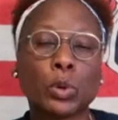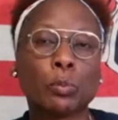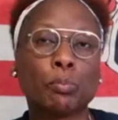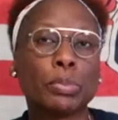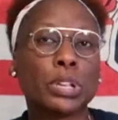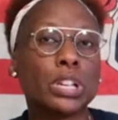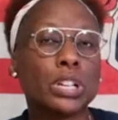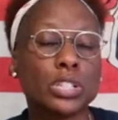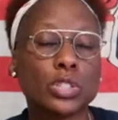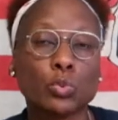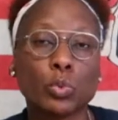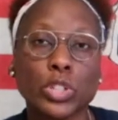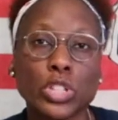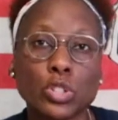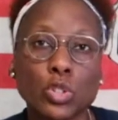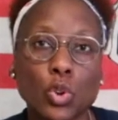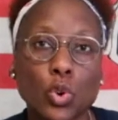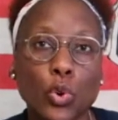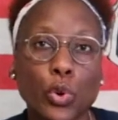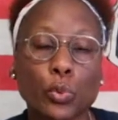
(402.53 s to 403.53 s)
Because when
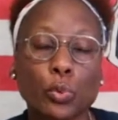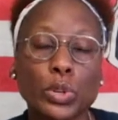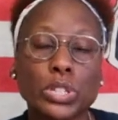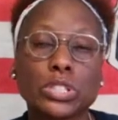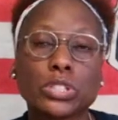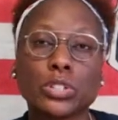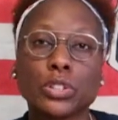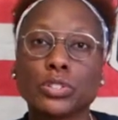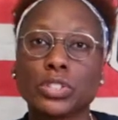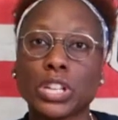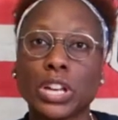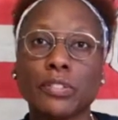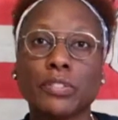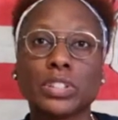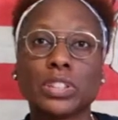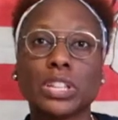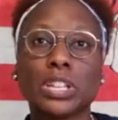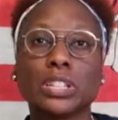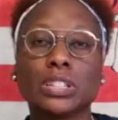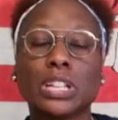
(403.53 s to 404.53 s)
you go and research
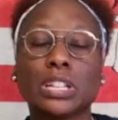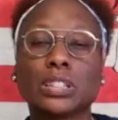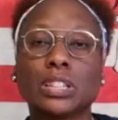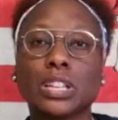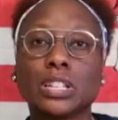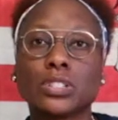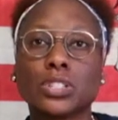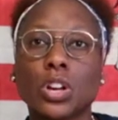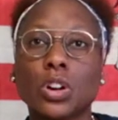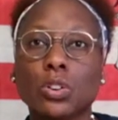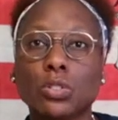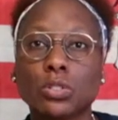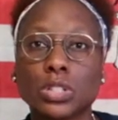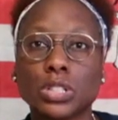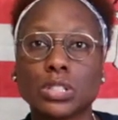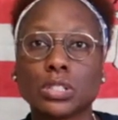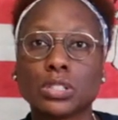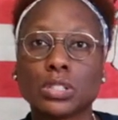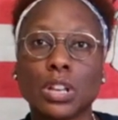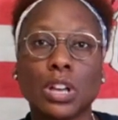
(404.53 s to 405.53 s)
everything that they told
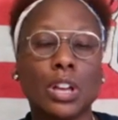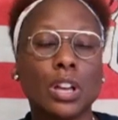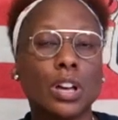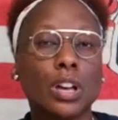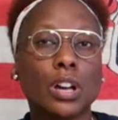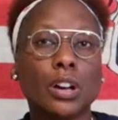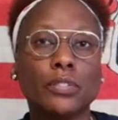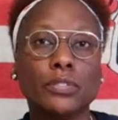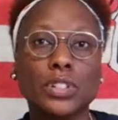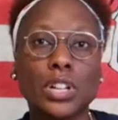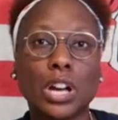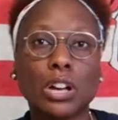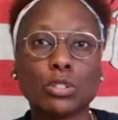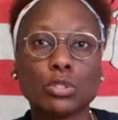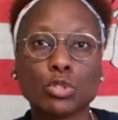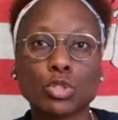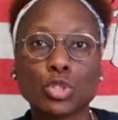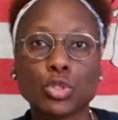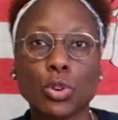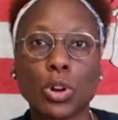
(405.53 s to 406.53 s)
us of
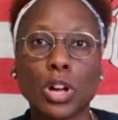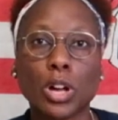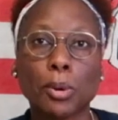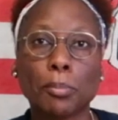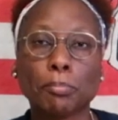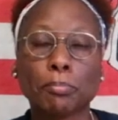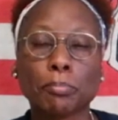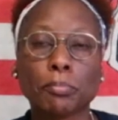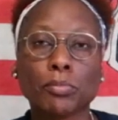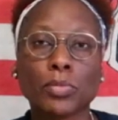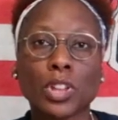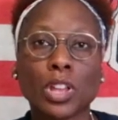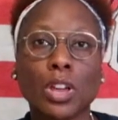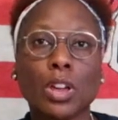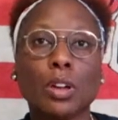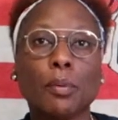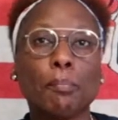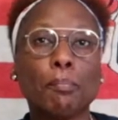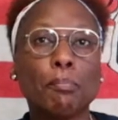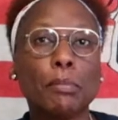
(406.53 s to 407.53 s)
Donald Trump,
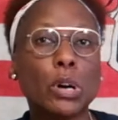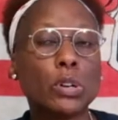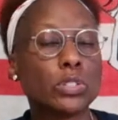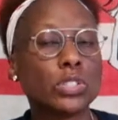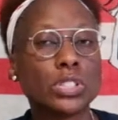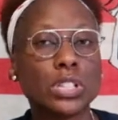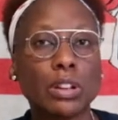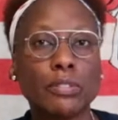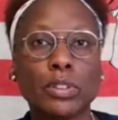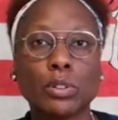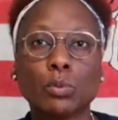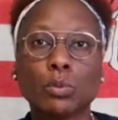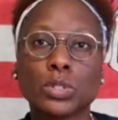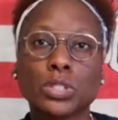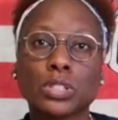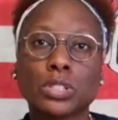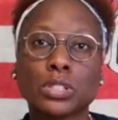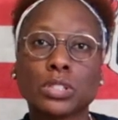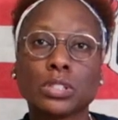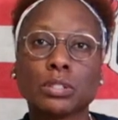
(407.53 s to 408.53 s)
most of it
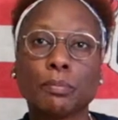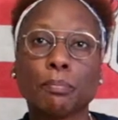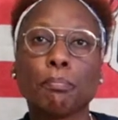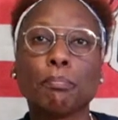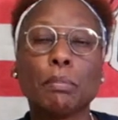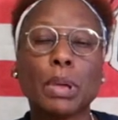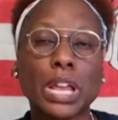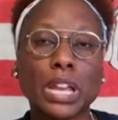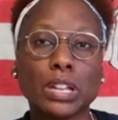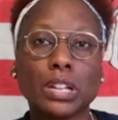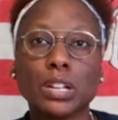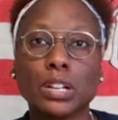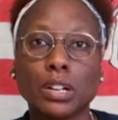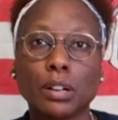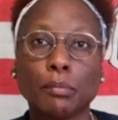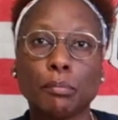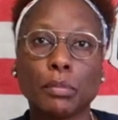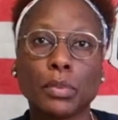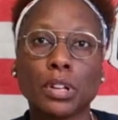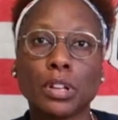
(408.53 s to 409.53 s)
was made
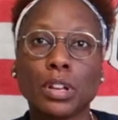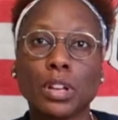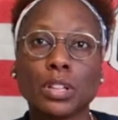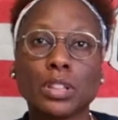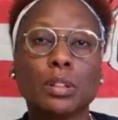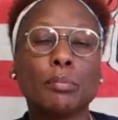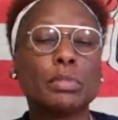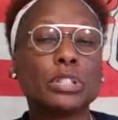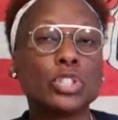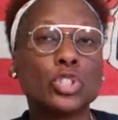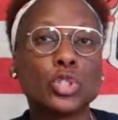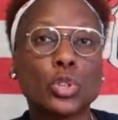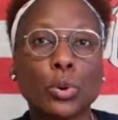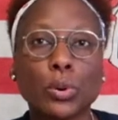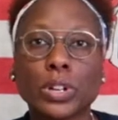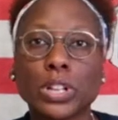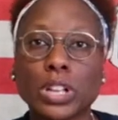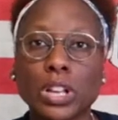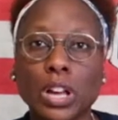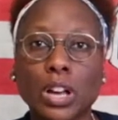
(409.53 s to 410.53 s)
up. The
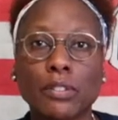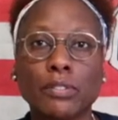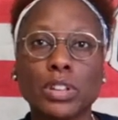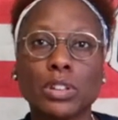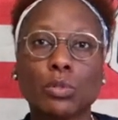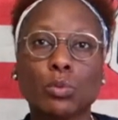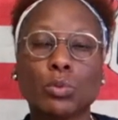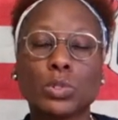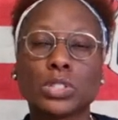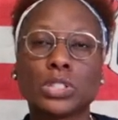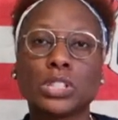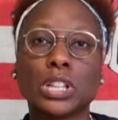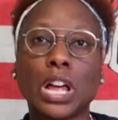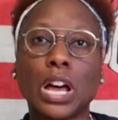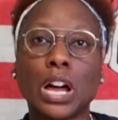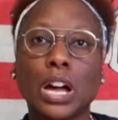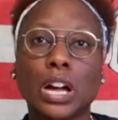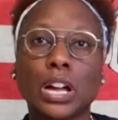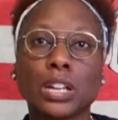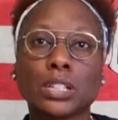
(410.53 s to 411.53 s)
majority of it was
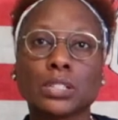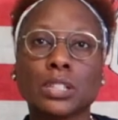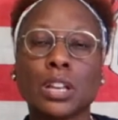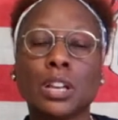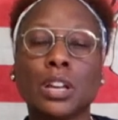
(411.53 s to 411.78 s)
lies.